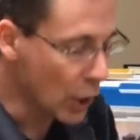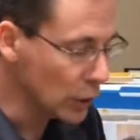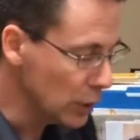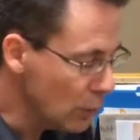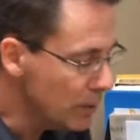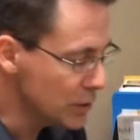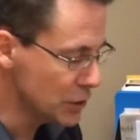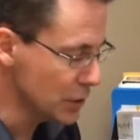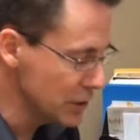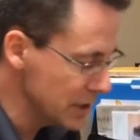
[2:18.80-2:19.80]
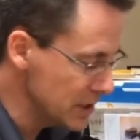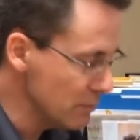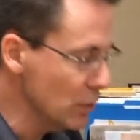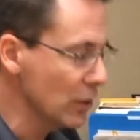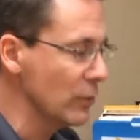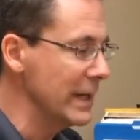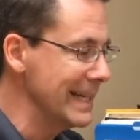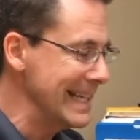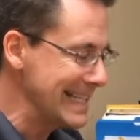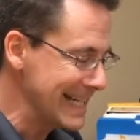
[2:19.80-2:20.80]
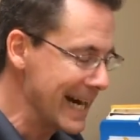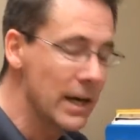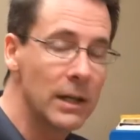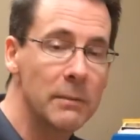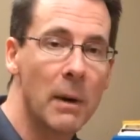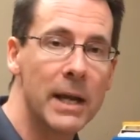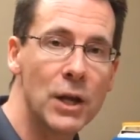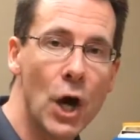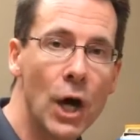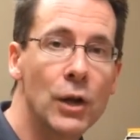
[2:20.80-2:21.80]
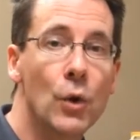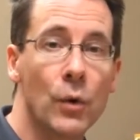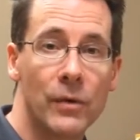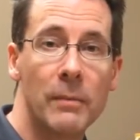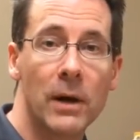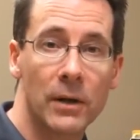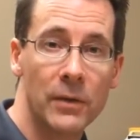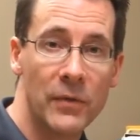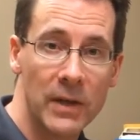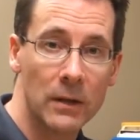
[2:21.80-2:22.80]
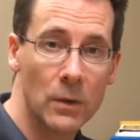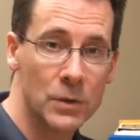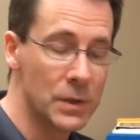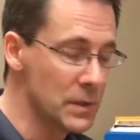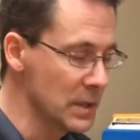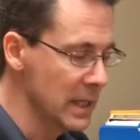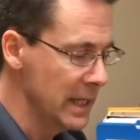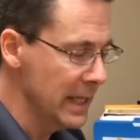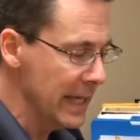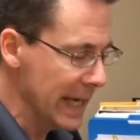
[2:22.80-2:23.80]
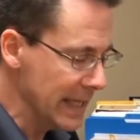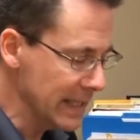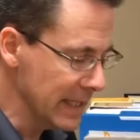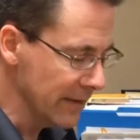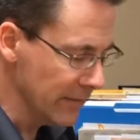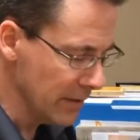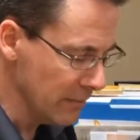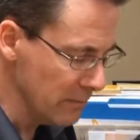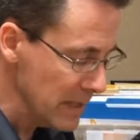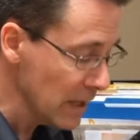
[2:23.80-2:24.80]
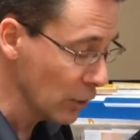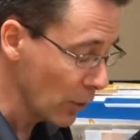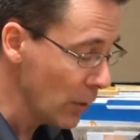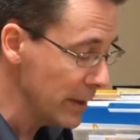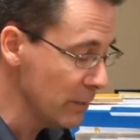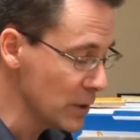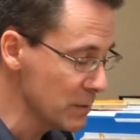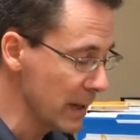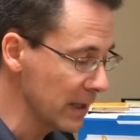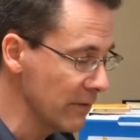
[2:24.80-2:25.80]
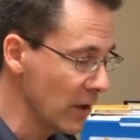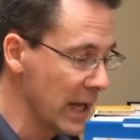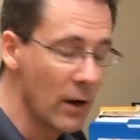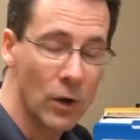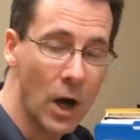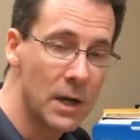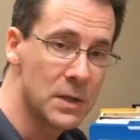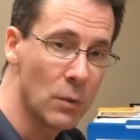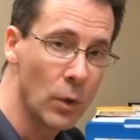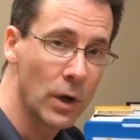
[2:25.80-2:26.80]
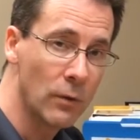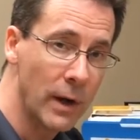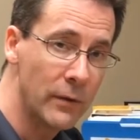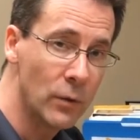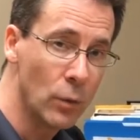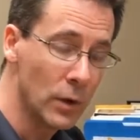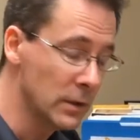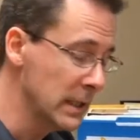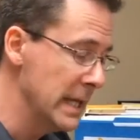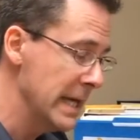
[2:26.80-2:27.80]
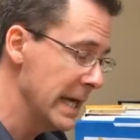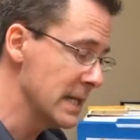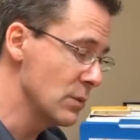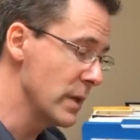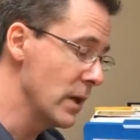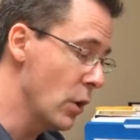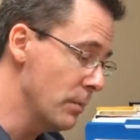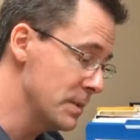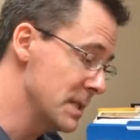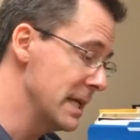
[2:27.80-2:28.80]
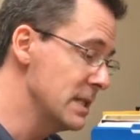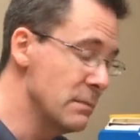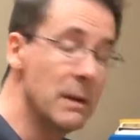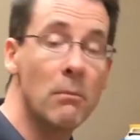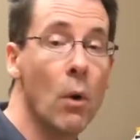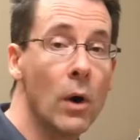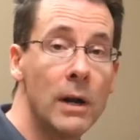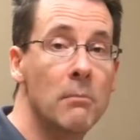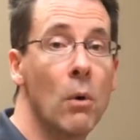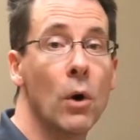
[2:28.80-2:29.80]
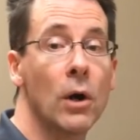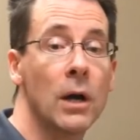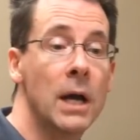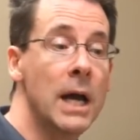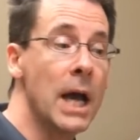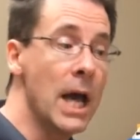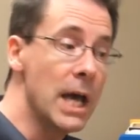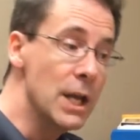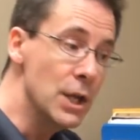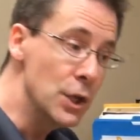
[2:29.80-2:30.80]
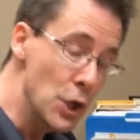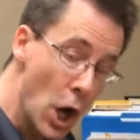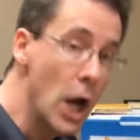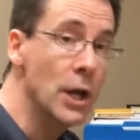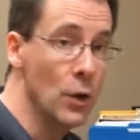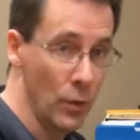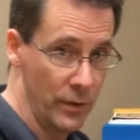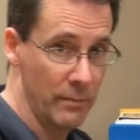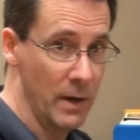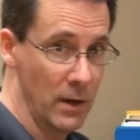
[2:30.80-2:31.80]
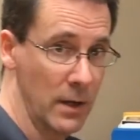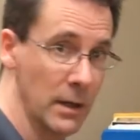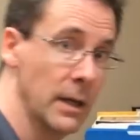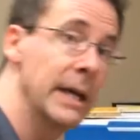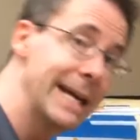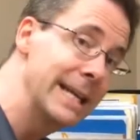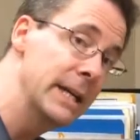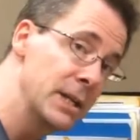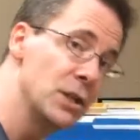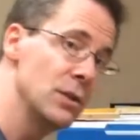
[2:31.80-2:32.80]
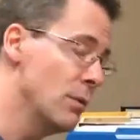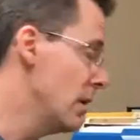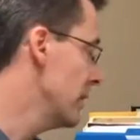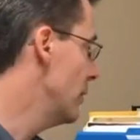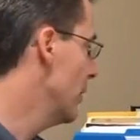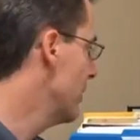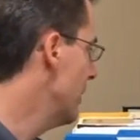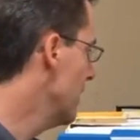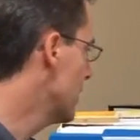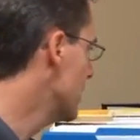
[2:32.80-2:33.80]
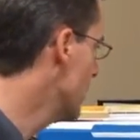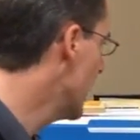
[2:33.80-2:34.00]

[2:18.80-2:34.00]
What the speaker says: Global Church is a book written entirely by non-North American theologians and giving me a growing perspective on how God is at work around the world as we hope Send to be more and more non-North American, in addition to all the North Americans